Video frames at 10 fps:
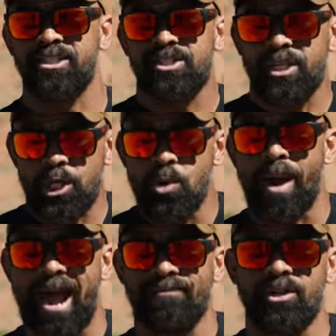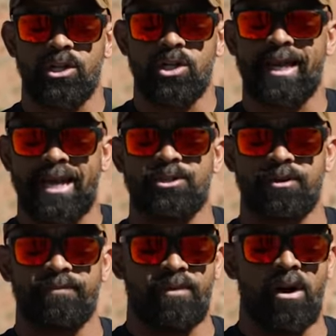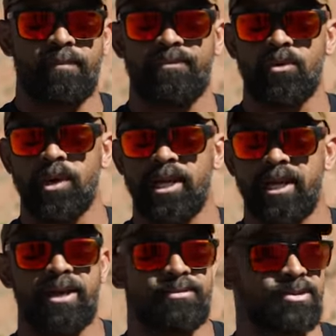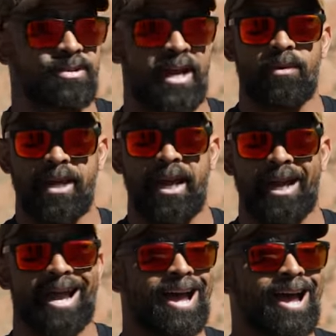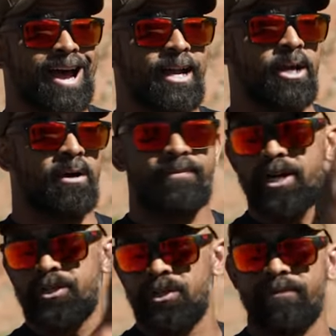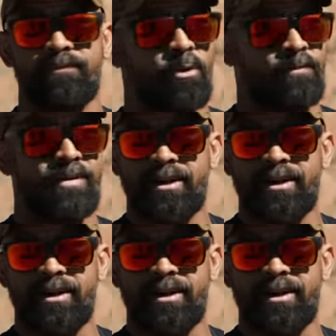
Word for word: It's just you have to look at your environment for what it is and say, okay, I know if I shoot four or